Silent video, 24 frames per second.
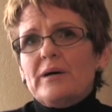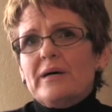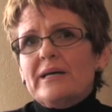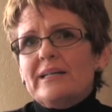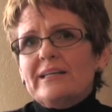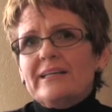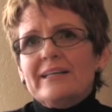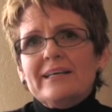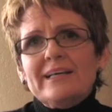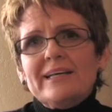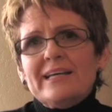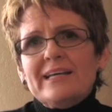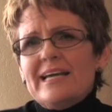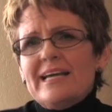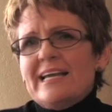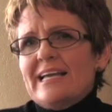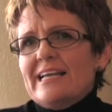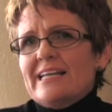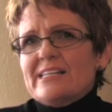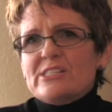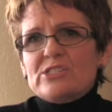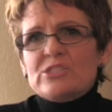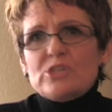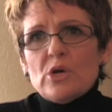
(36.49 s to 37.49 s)
but
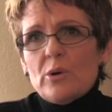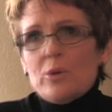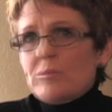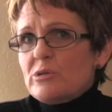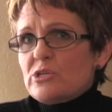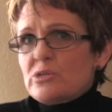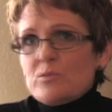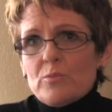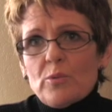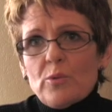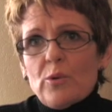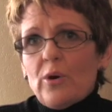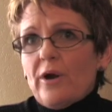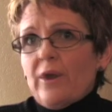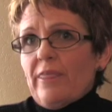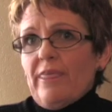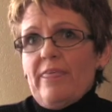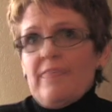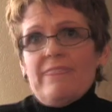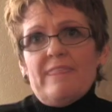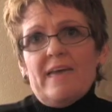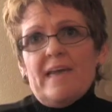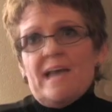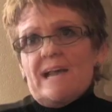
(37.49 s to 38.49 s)
it's so much more
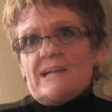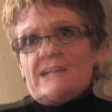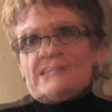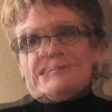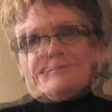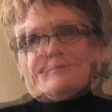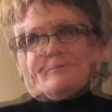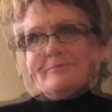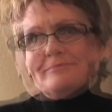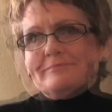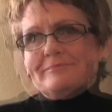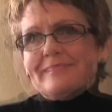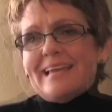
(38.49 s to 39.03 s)
than that.